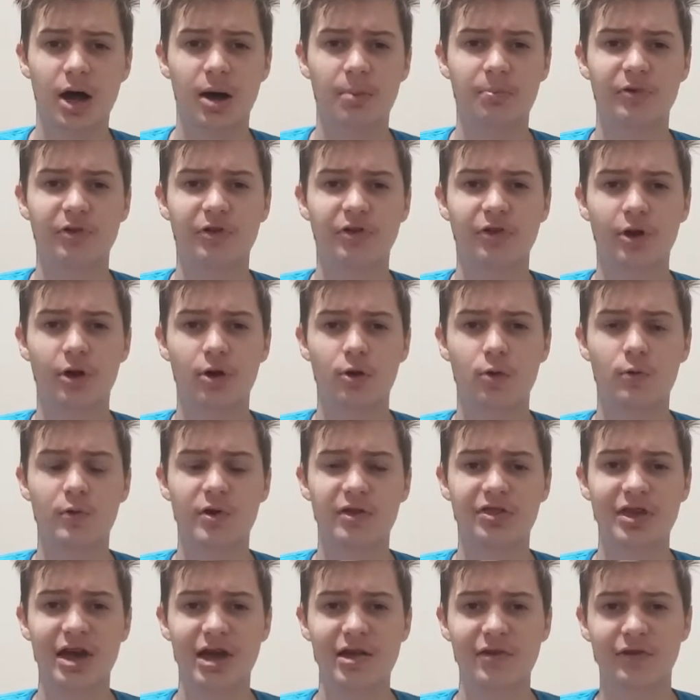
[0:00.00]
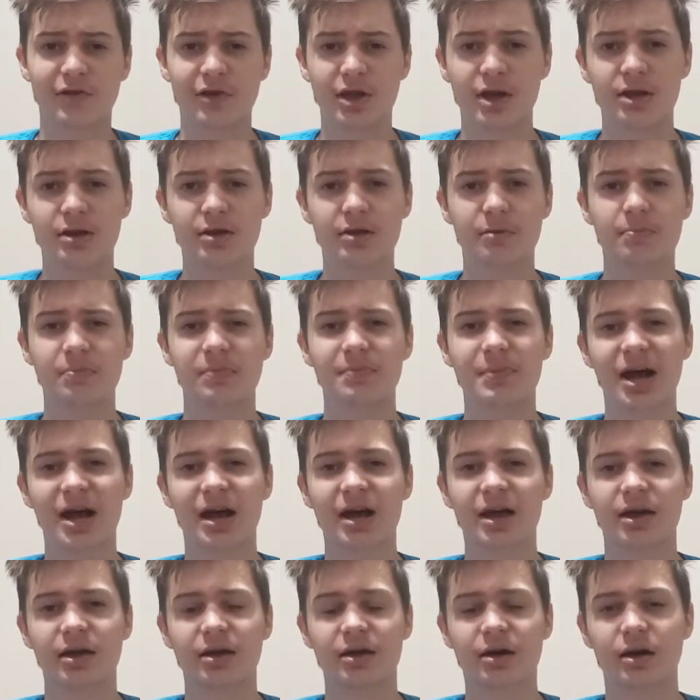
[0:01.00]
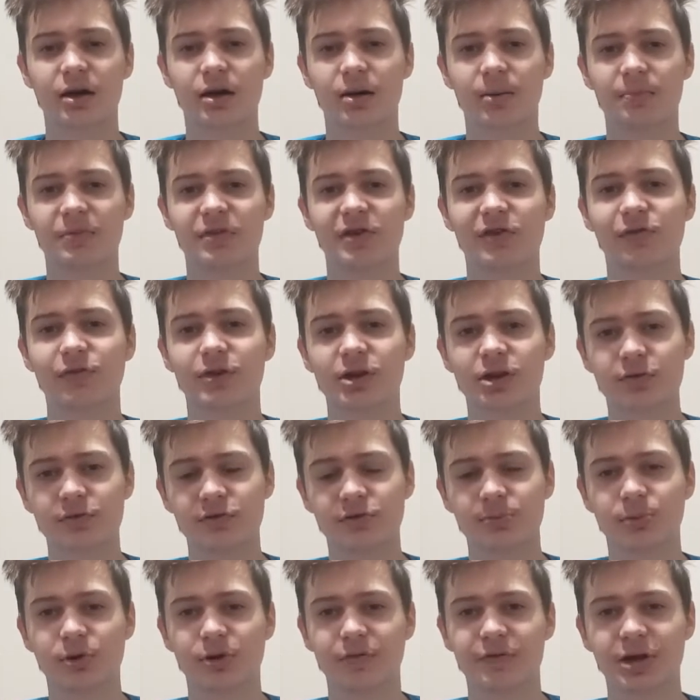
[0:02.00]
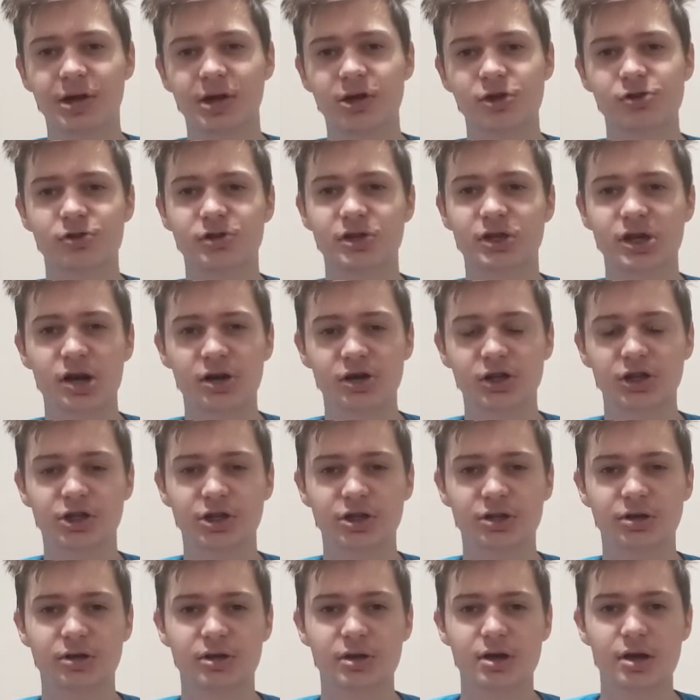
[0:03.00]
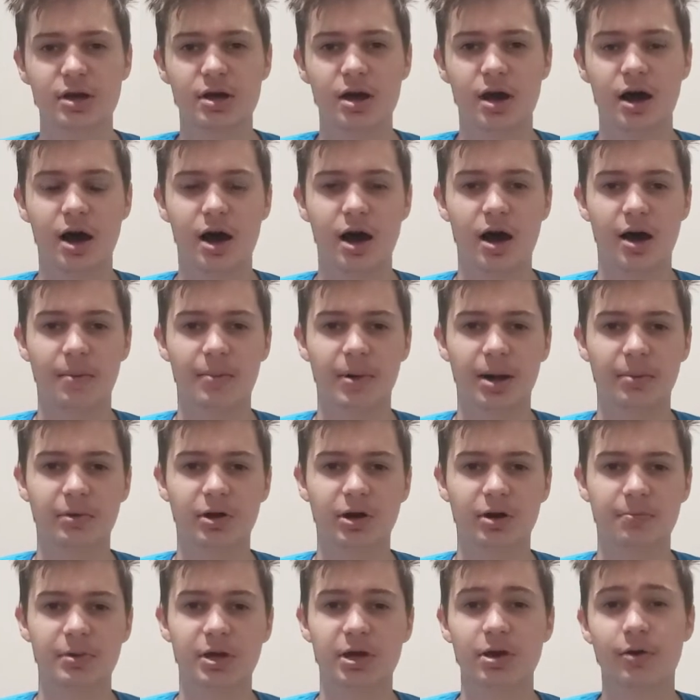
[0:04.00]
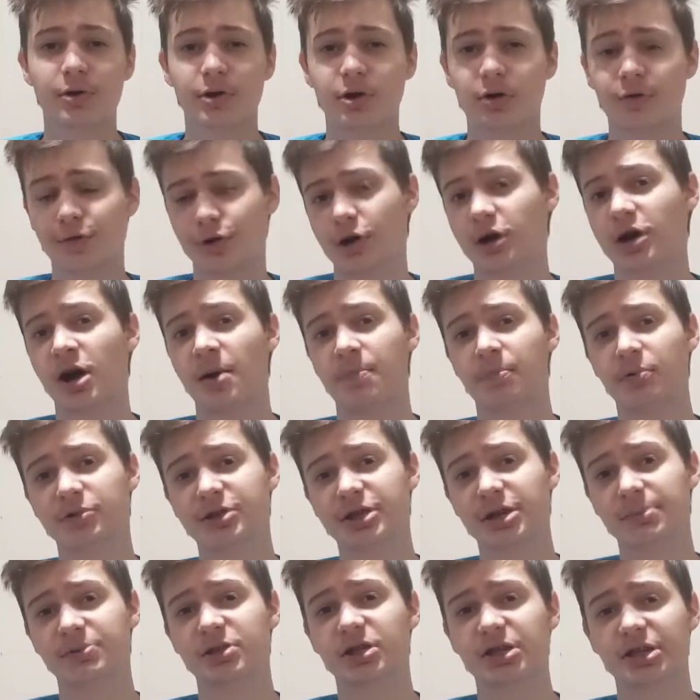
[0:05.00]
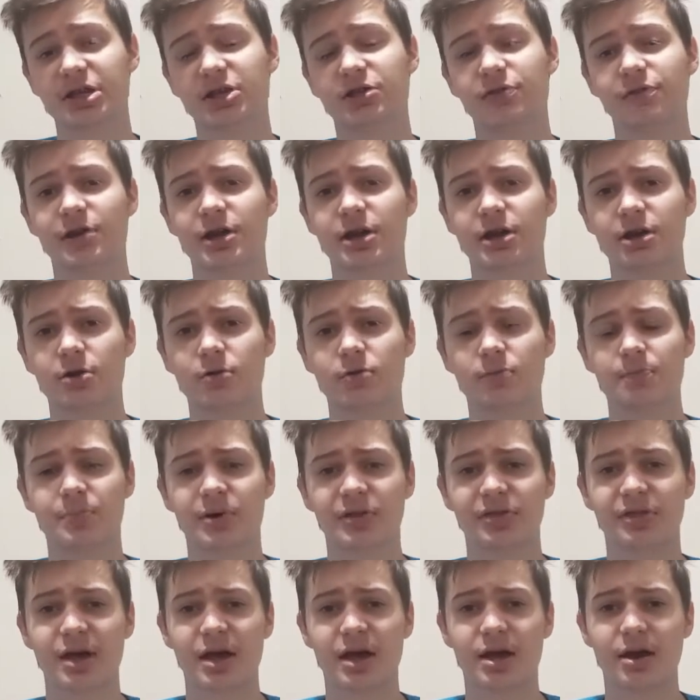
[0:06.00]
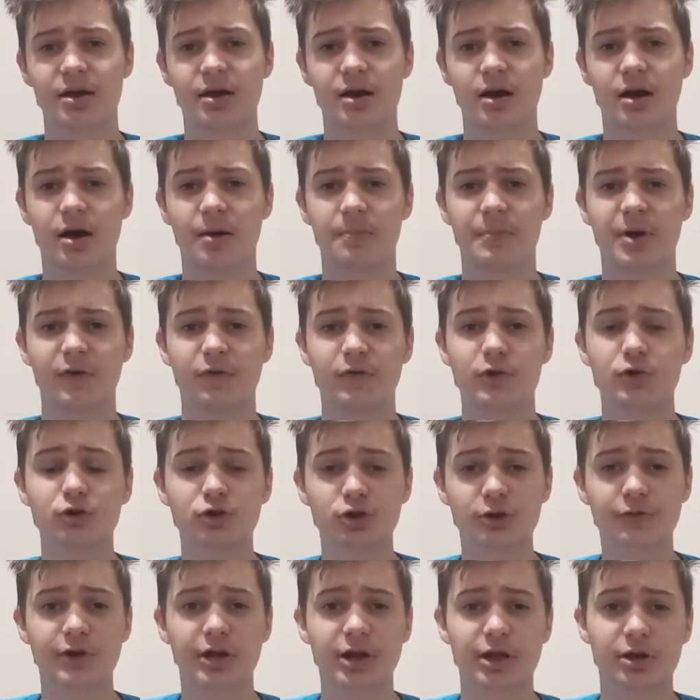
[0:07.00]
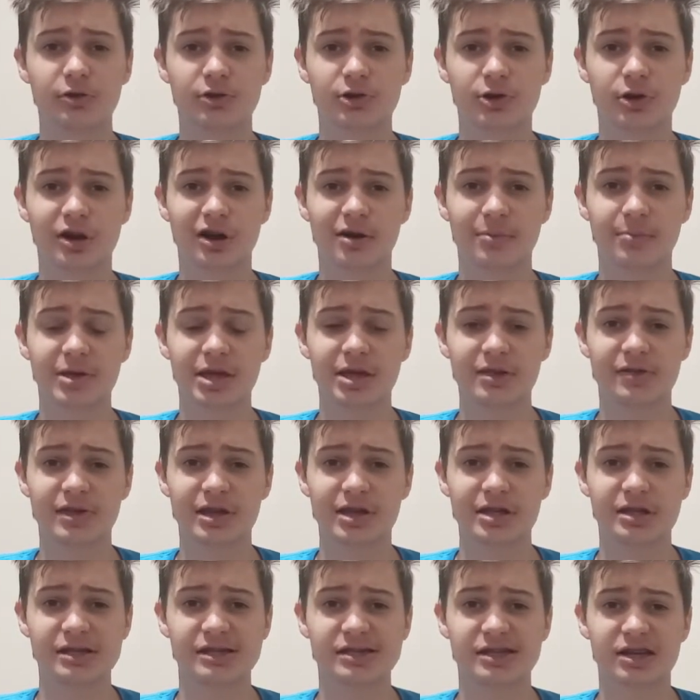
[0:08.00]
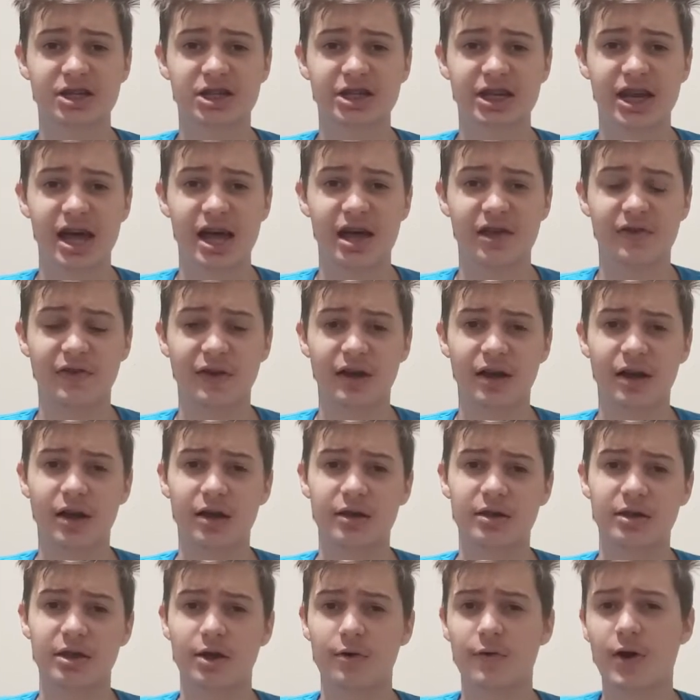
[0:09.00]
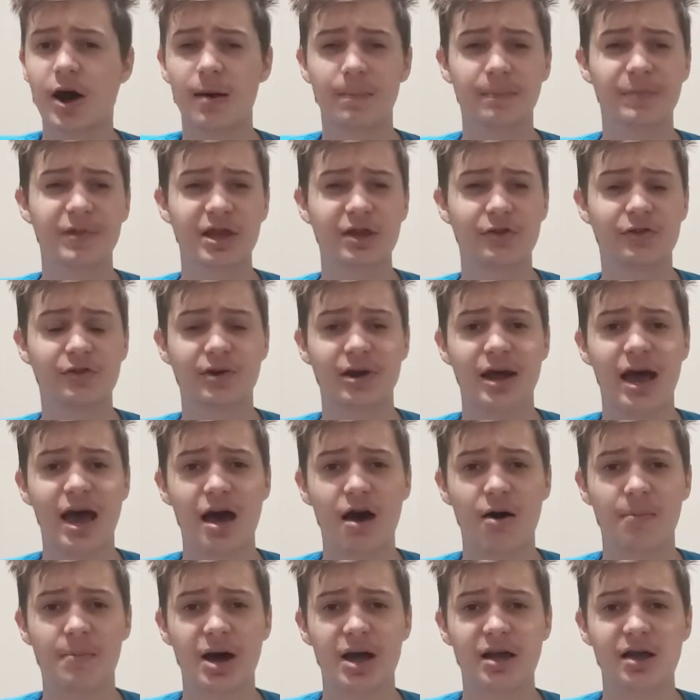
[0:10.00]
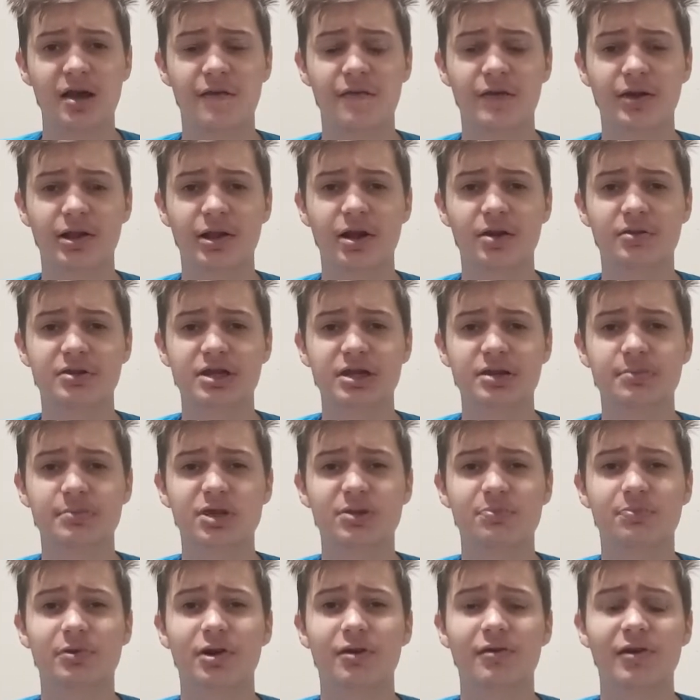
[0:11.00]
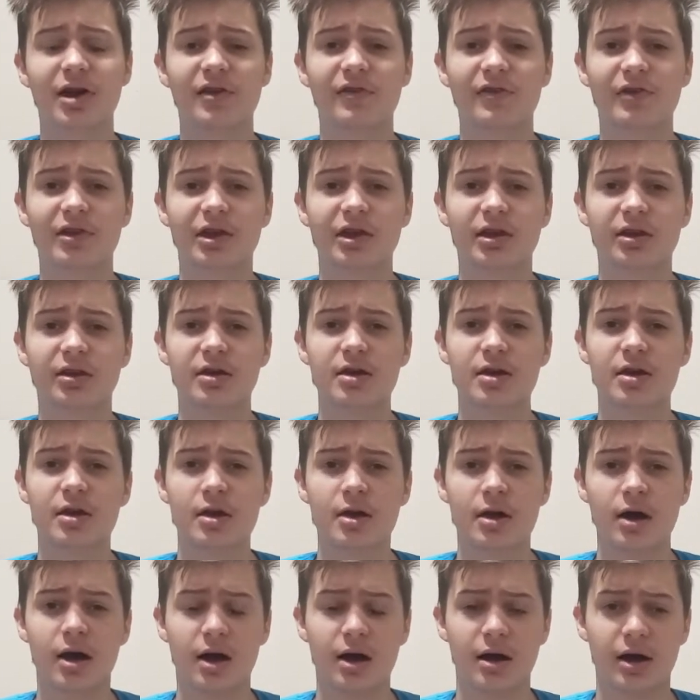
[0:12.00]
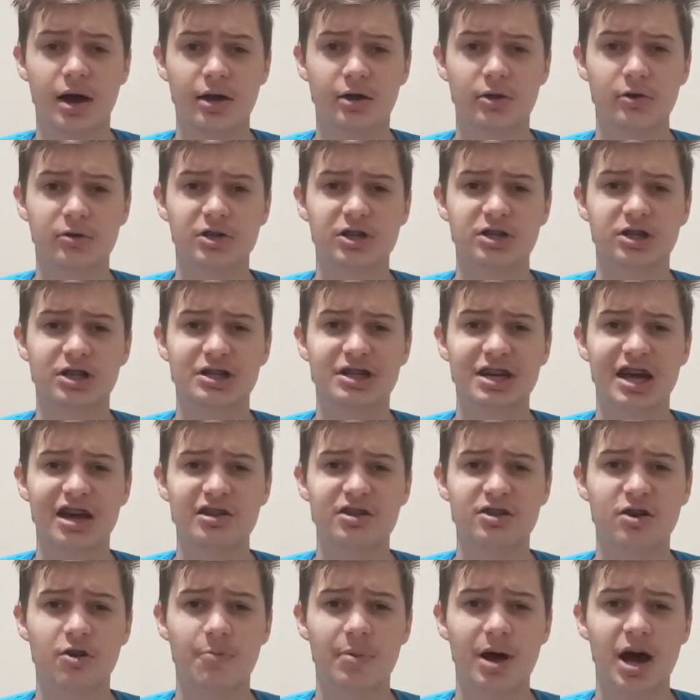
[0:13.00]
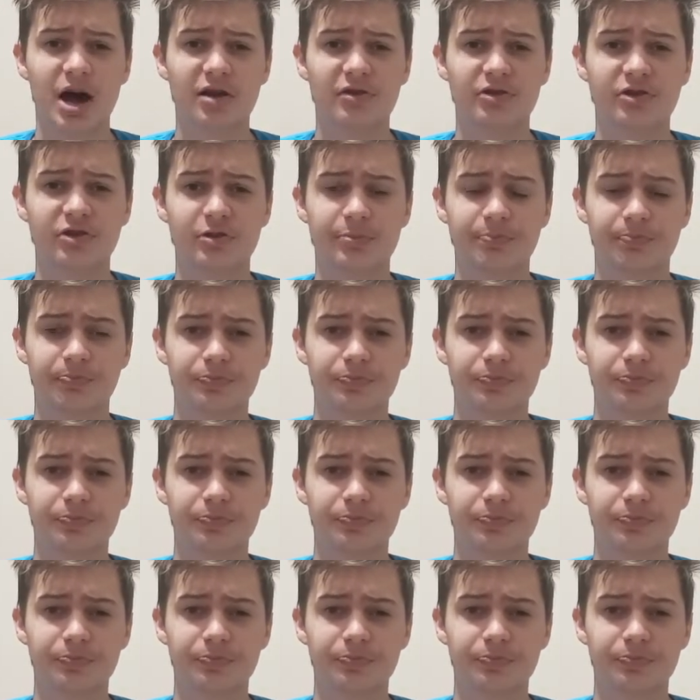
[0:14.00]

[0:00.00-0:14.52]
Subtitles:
So with that said, this video is more of an introduction. I'm going to be going over a couple tips in this video, but then my future videos are going to be things such as updates on how my FLL team is progressing. I coach the Technobox.